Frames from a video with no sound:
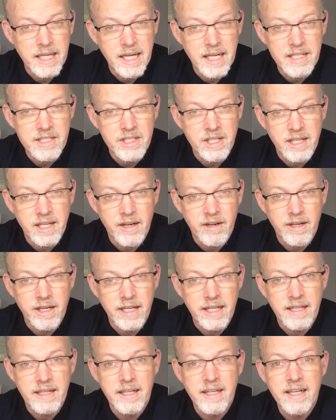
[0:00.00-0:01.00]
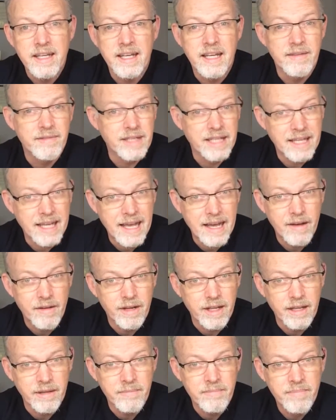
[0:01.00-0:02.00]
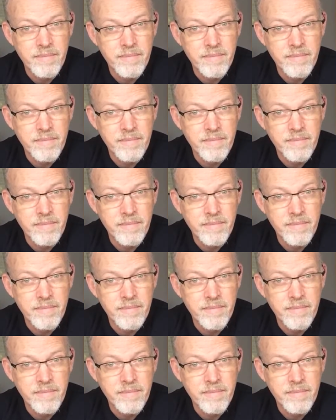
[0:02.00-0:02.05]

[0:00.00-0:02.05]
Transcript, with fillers: and engineering, even accounting.